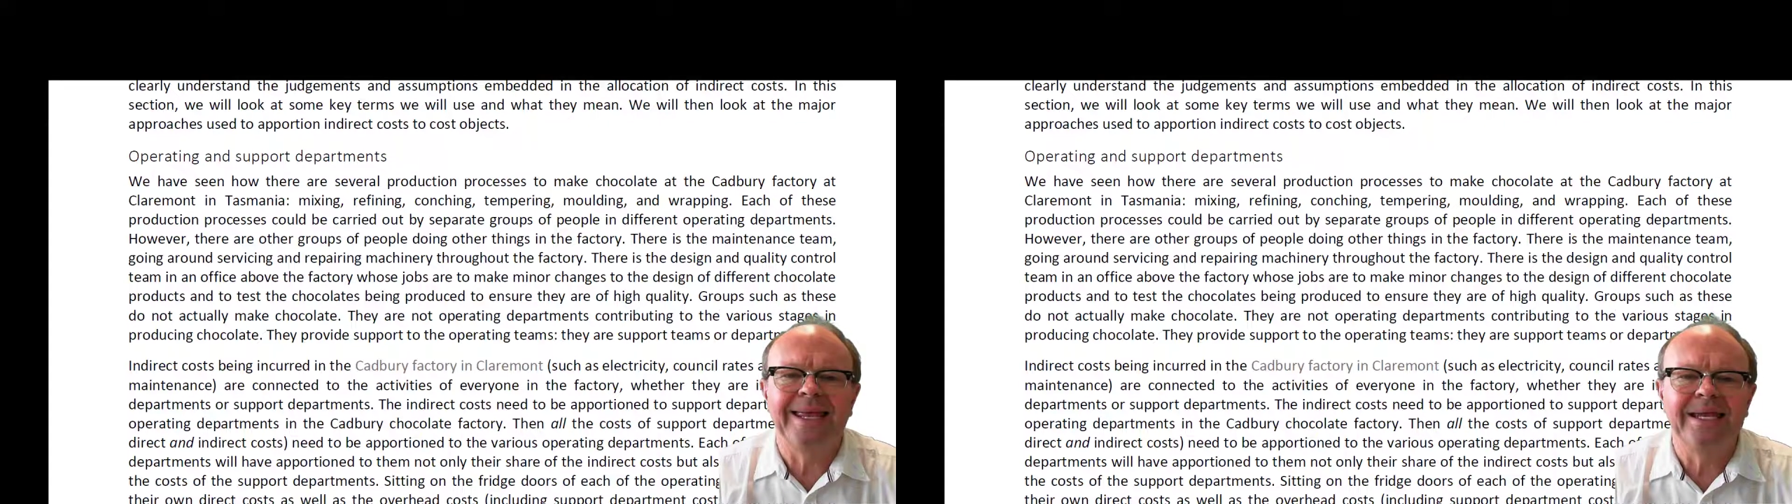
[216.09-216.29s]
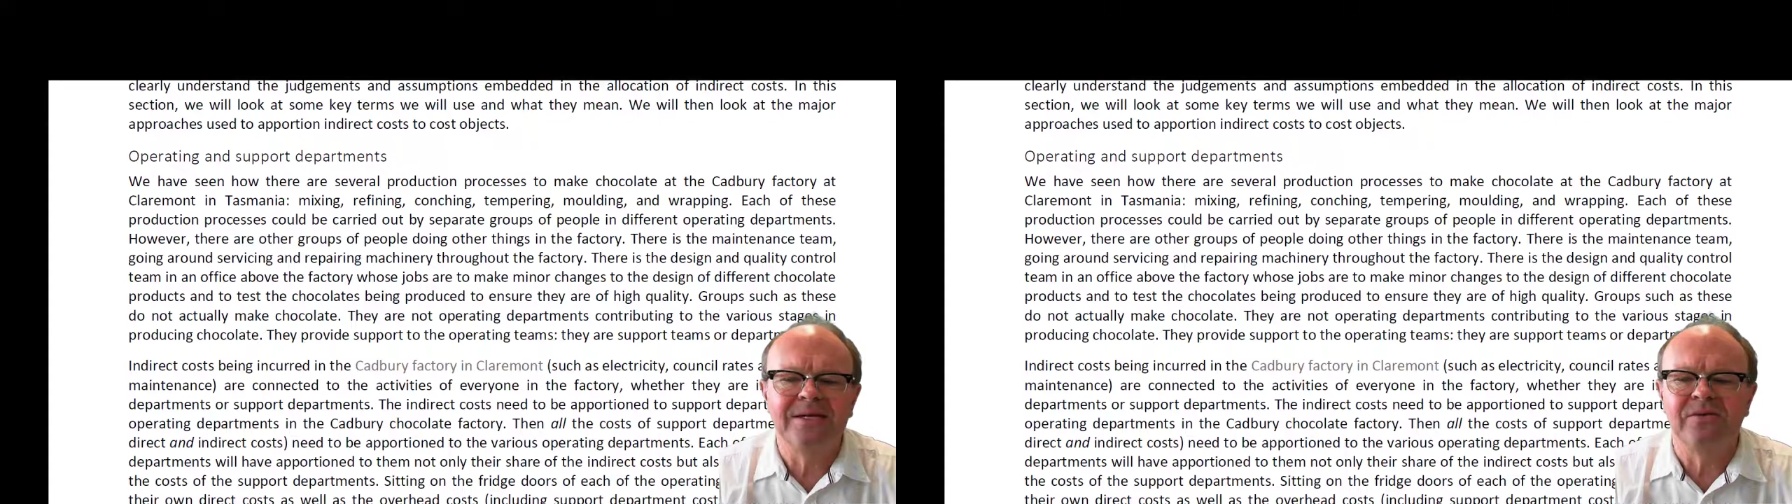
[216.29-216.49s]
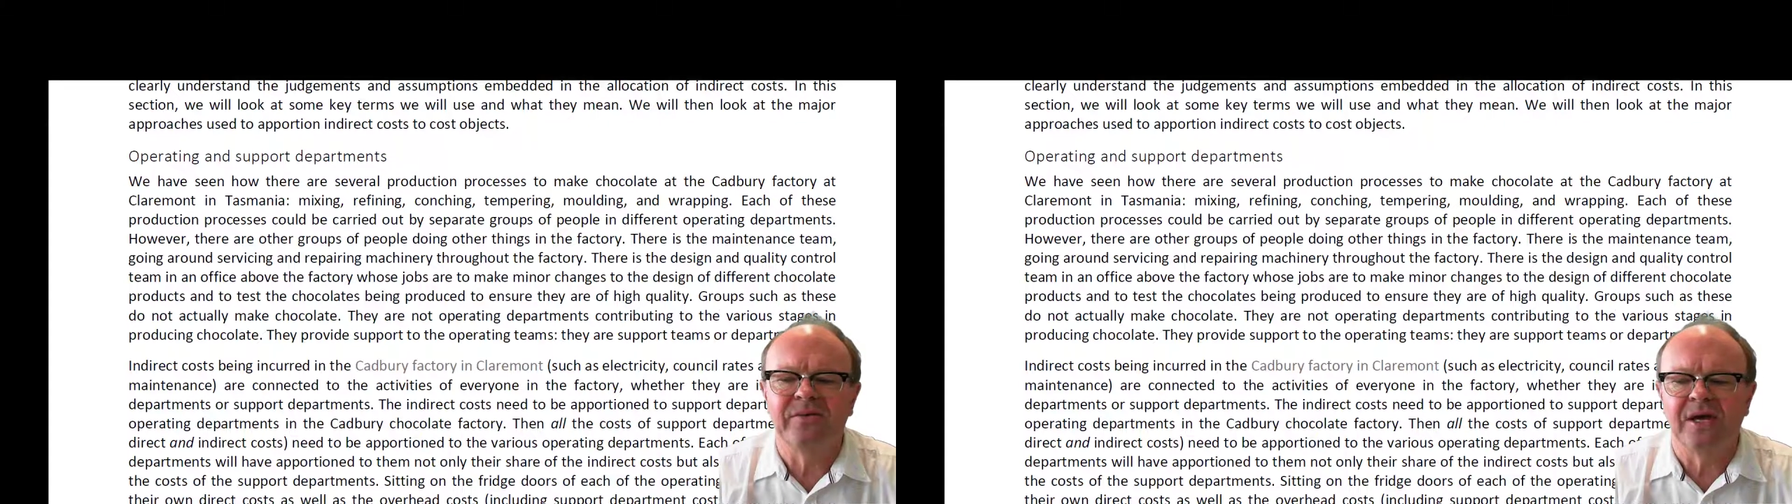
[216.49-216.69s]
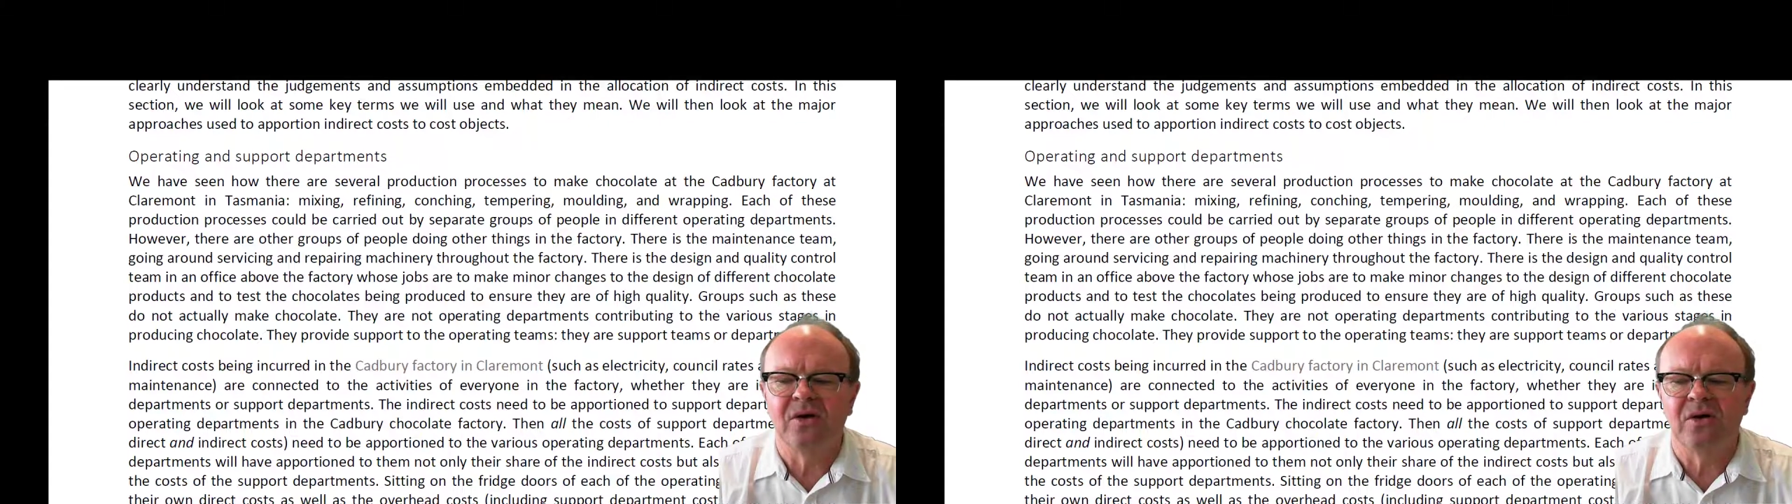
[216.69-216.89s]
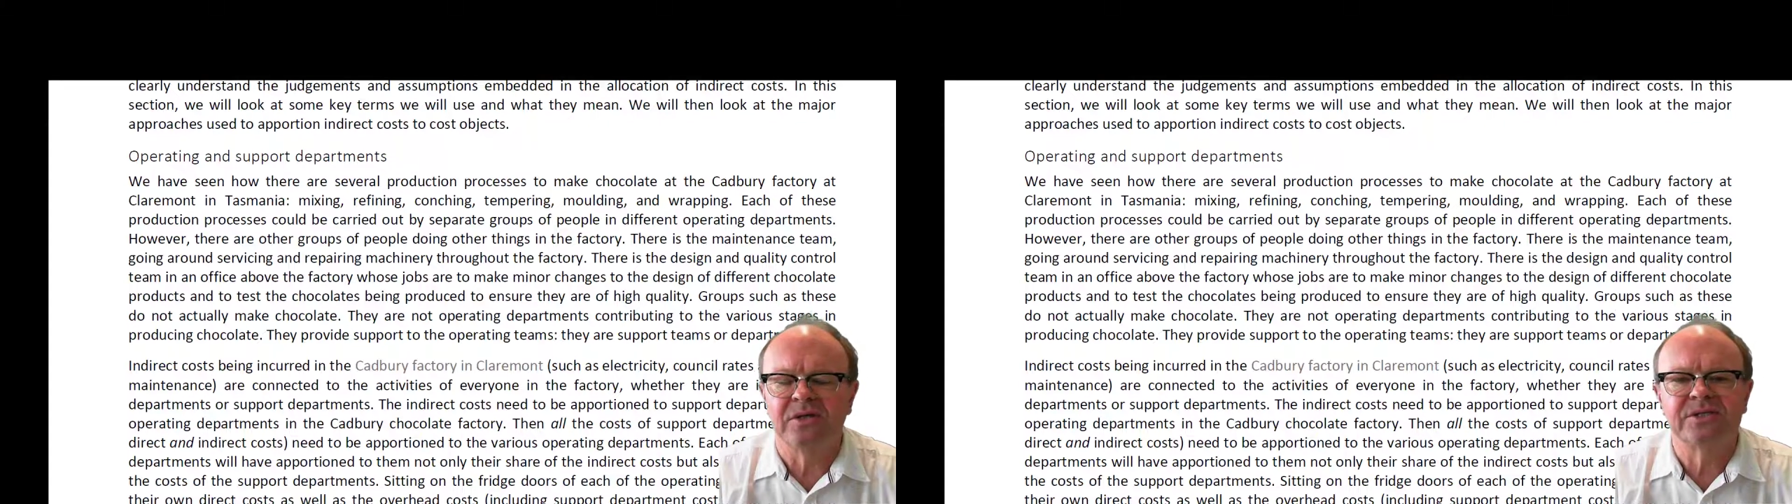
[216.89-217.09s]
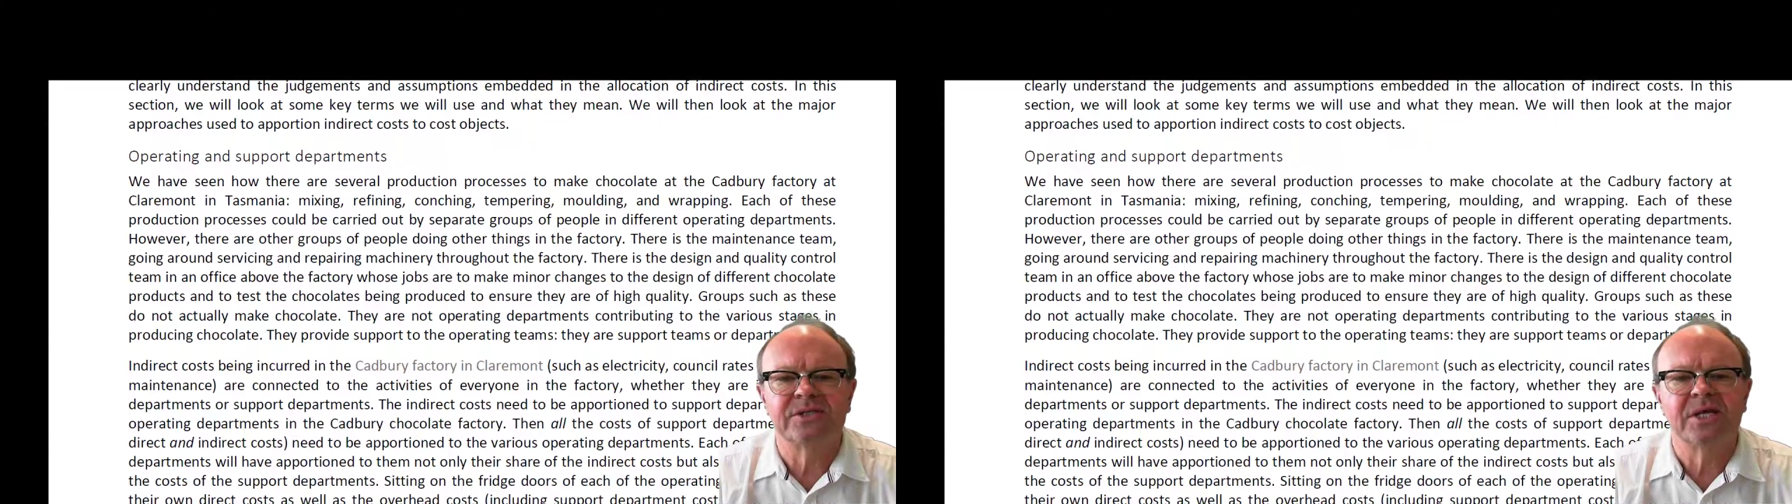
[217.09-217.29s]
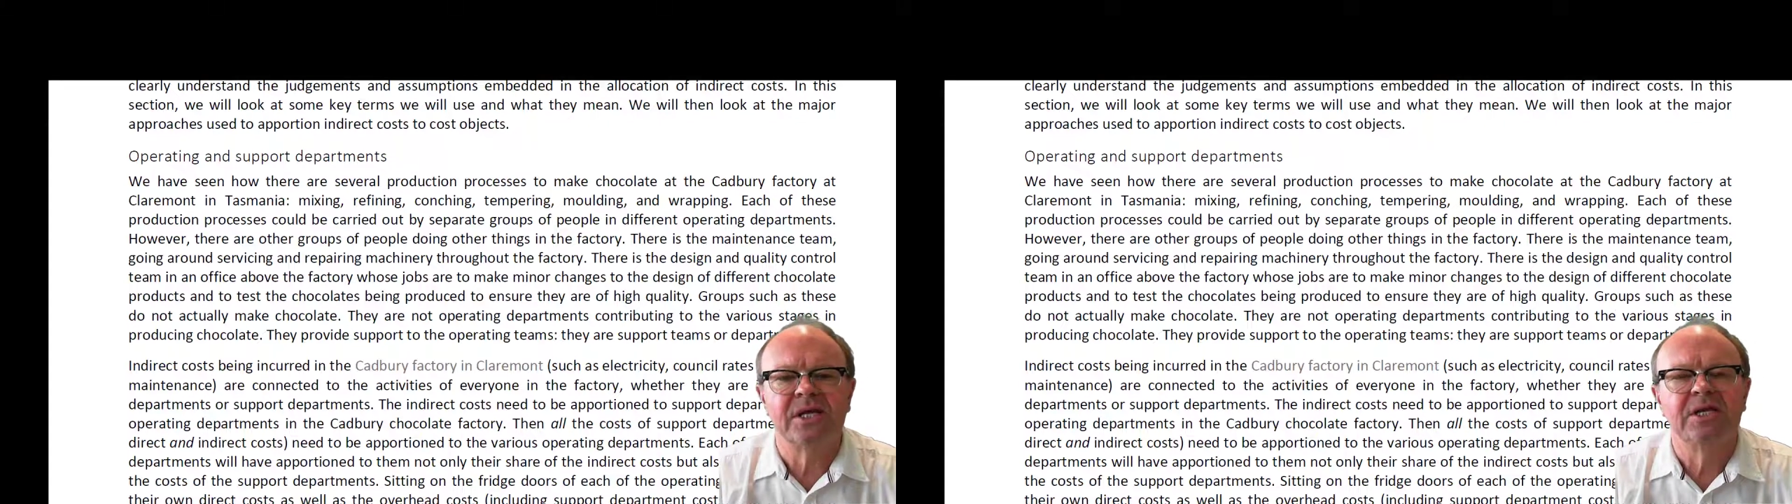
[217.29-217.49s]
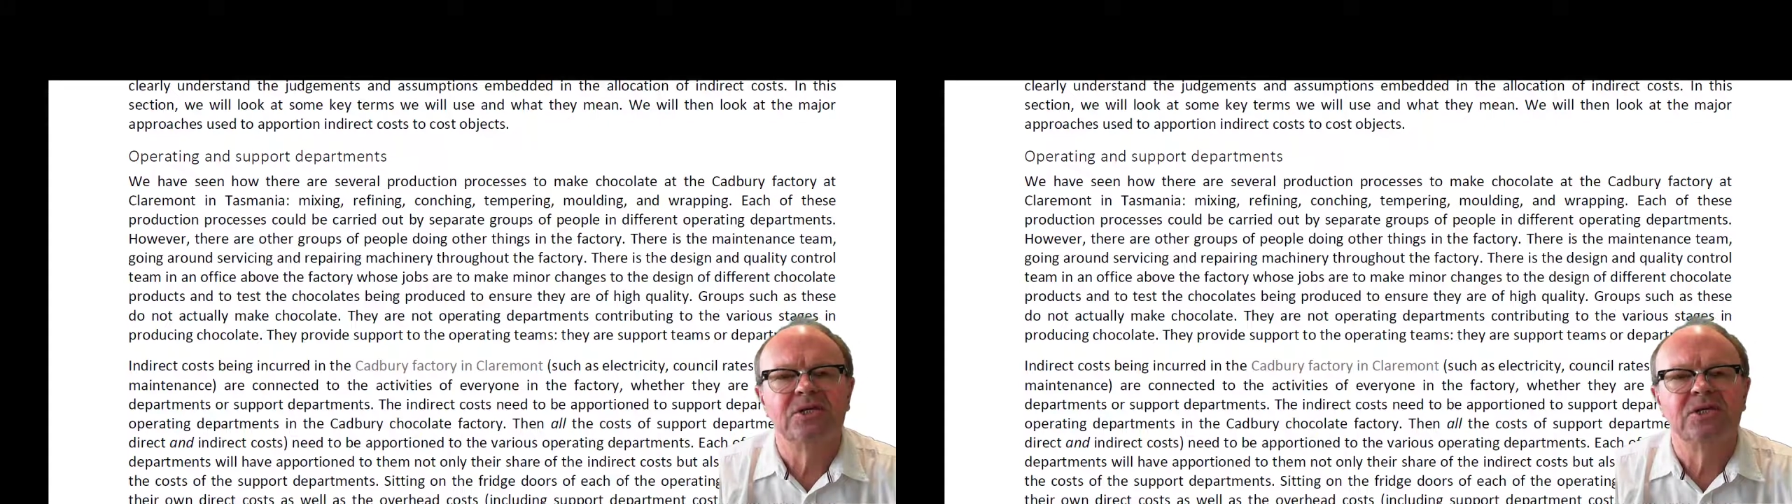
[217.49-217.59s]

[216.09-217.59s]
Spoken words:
indirect costs